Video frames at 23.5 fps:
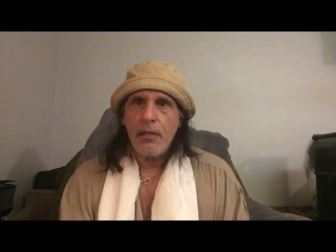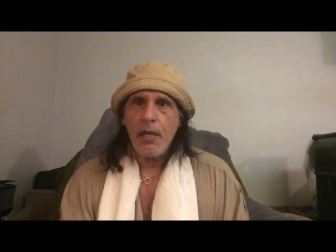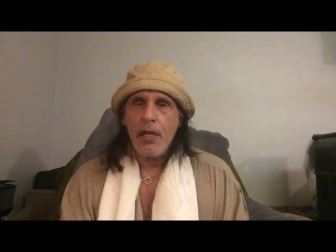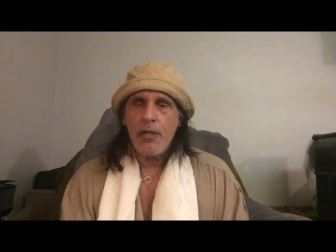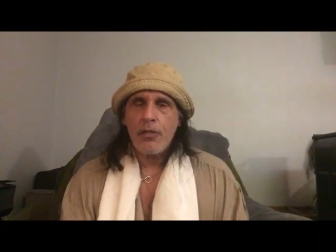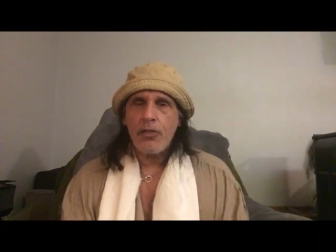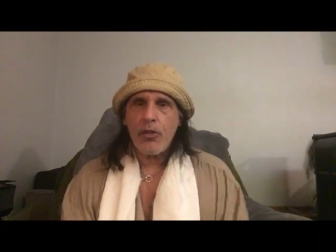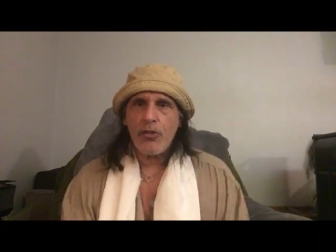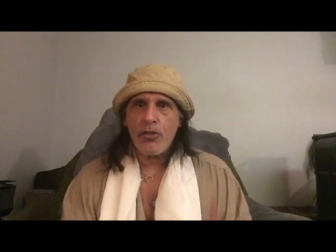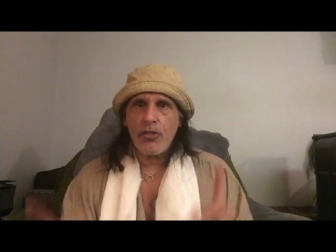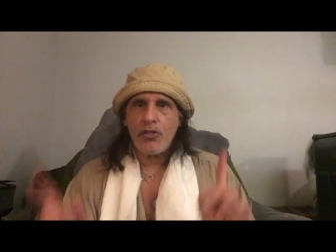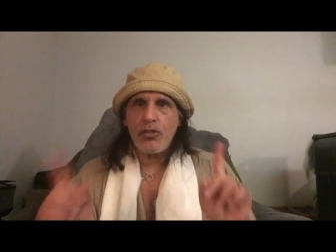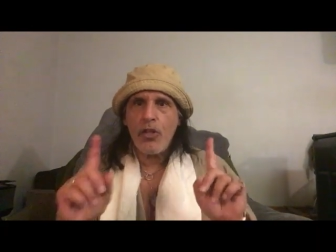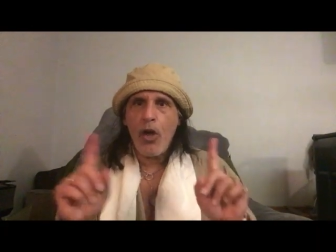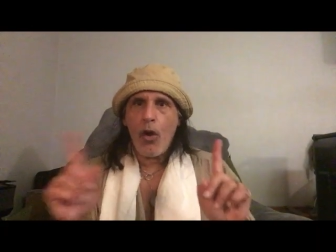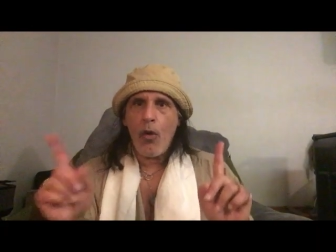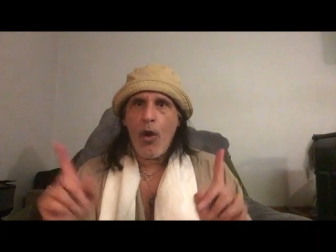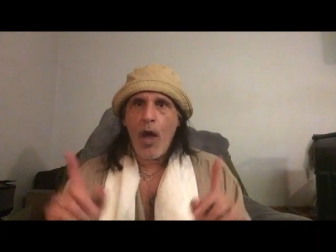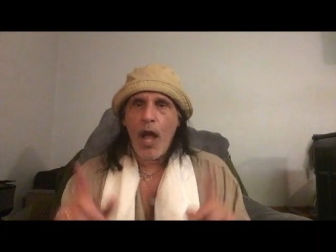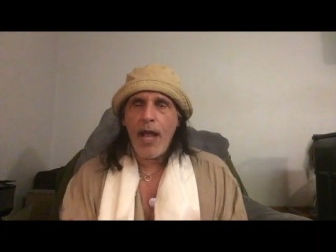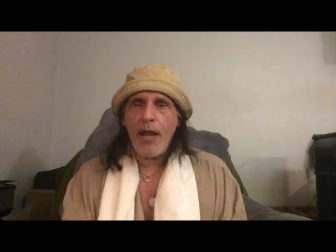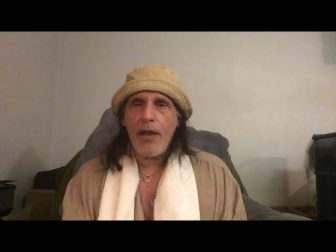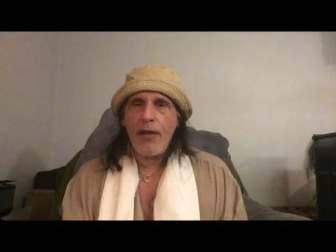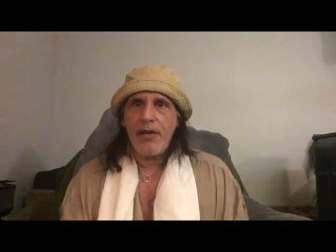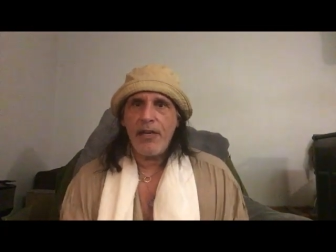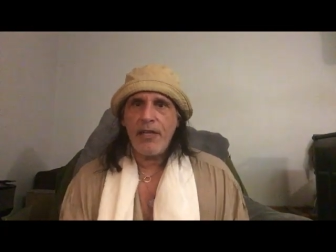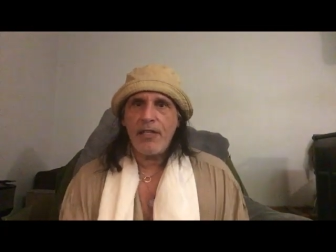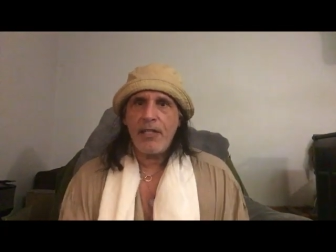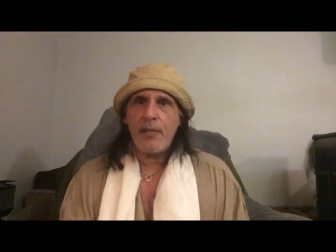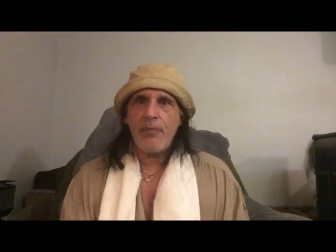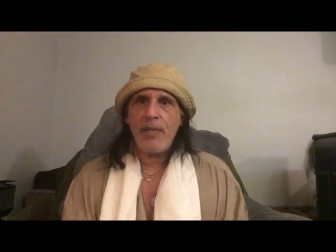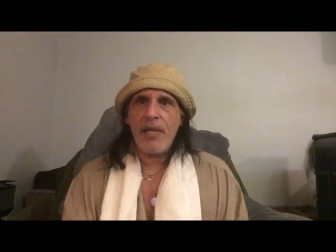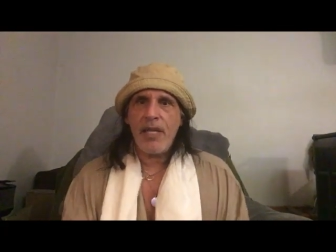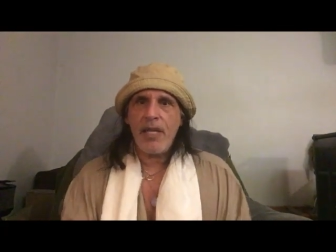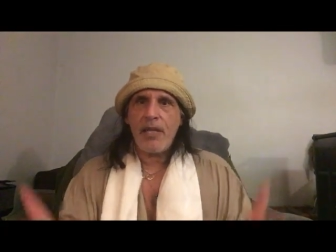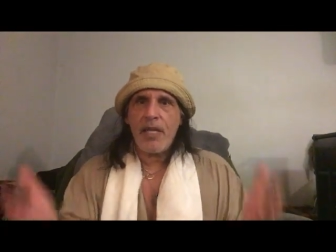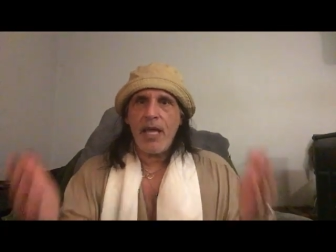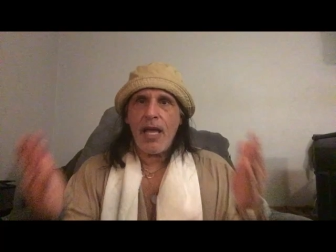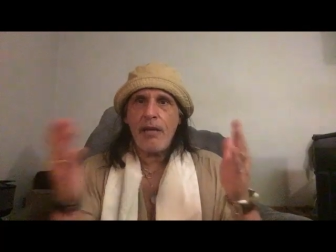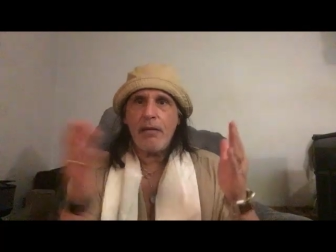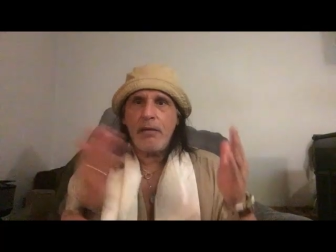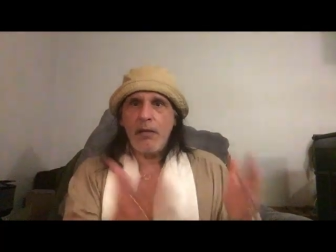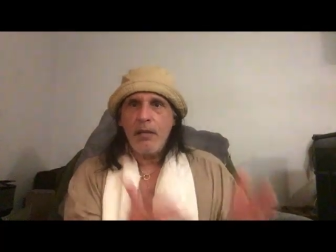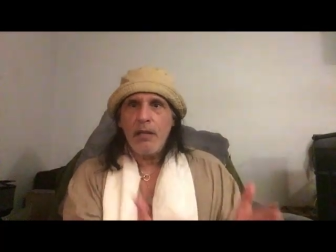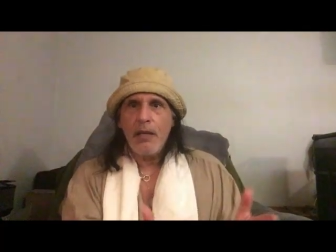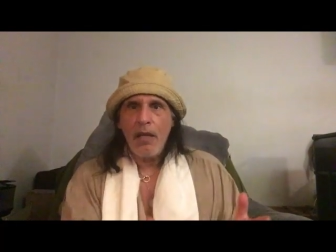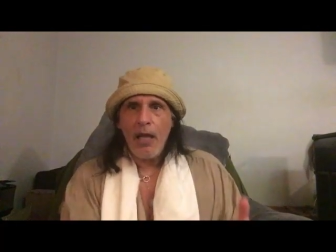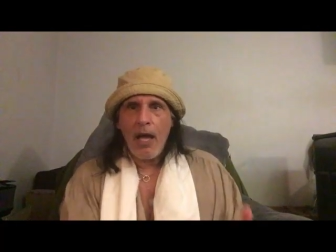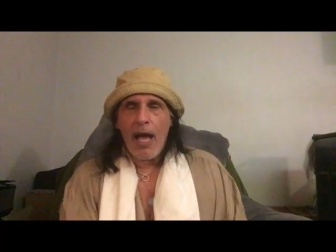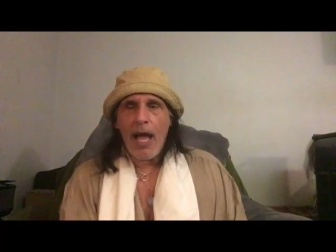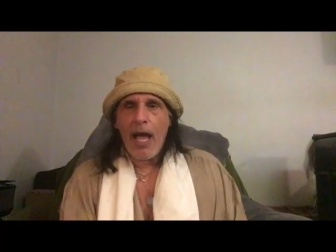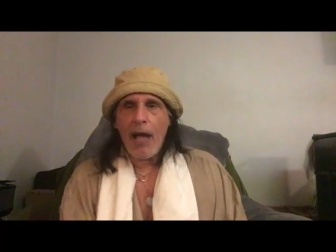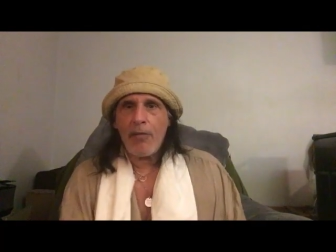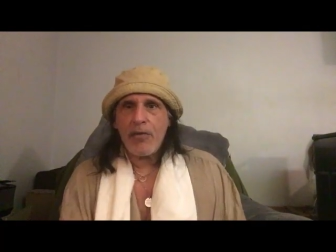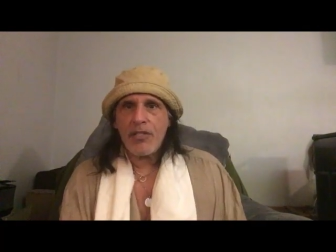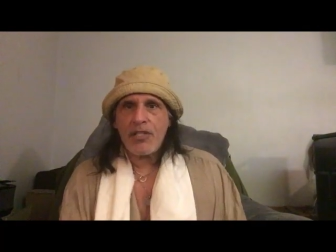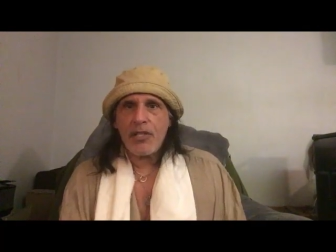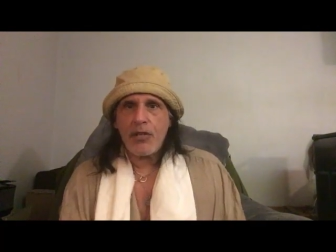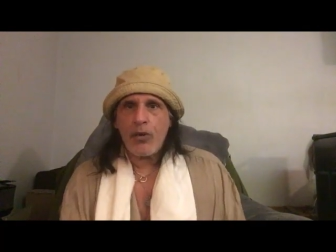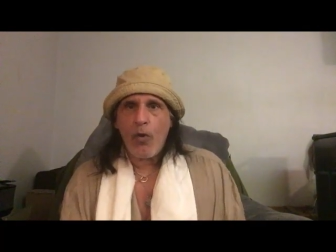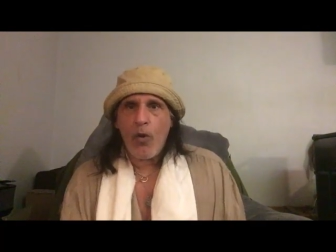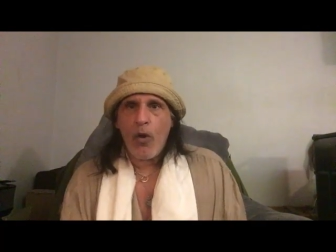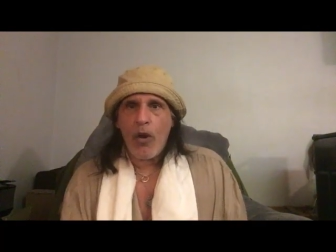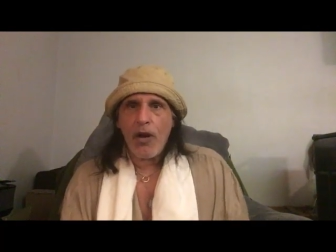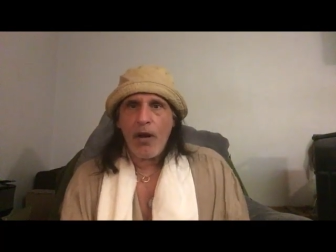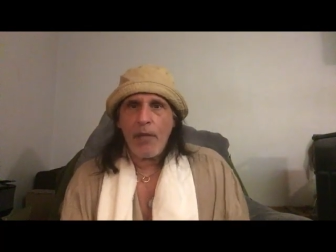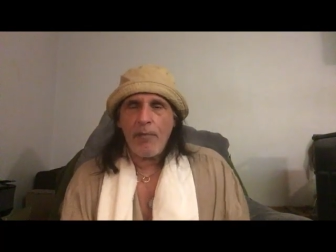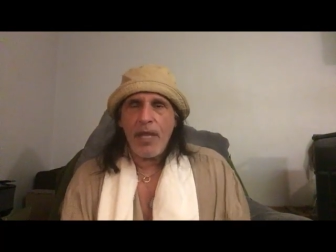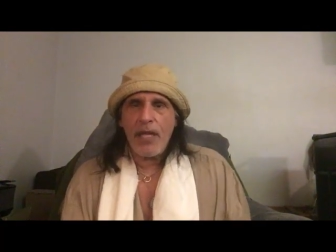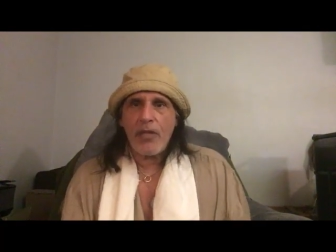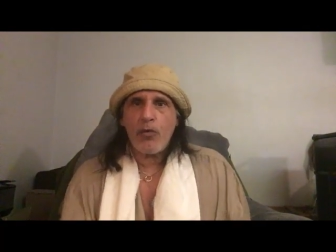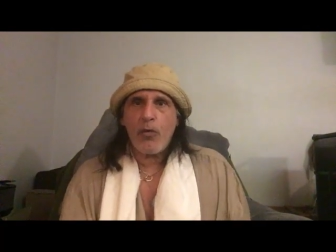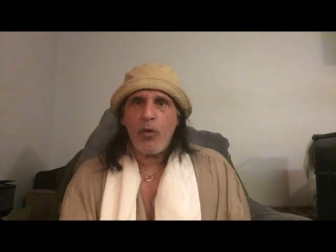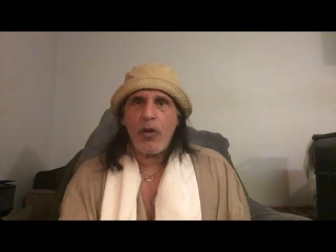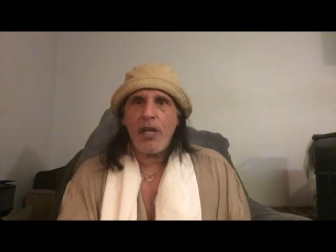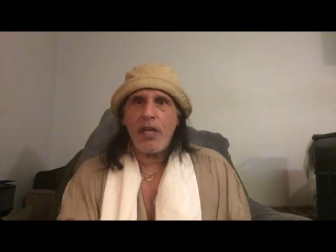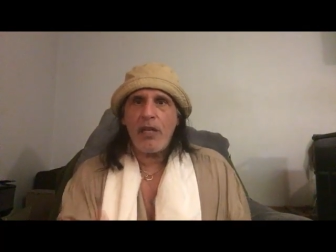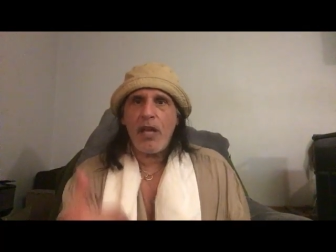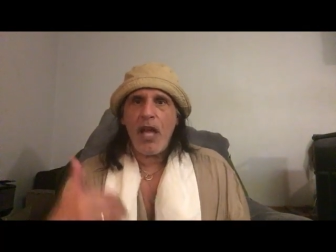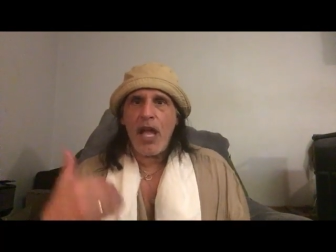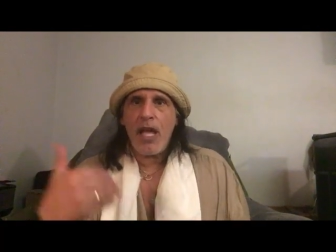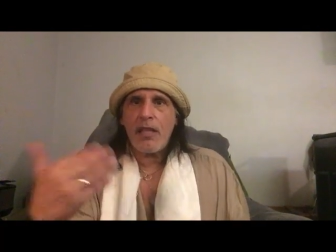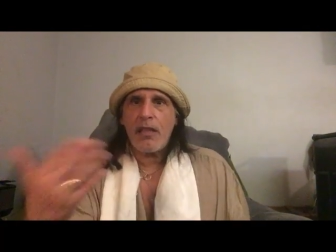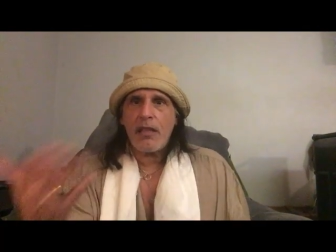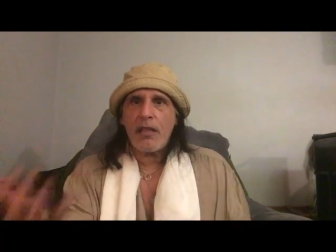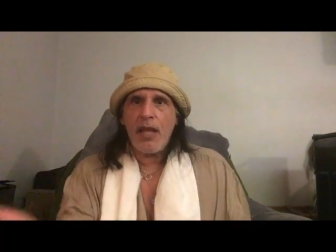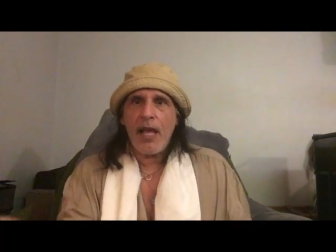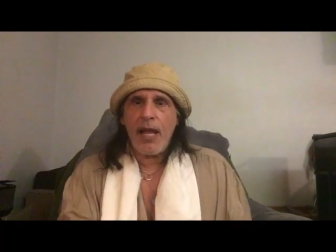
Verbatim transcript: So there's no irony to me that I was in court on May 29th,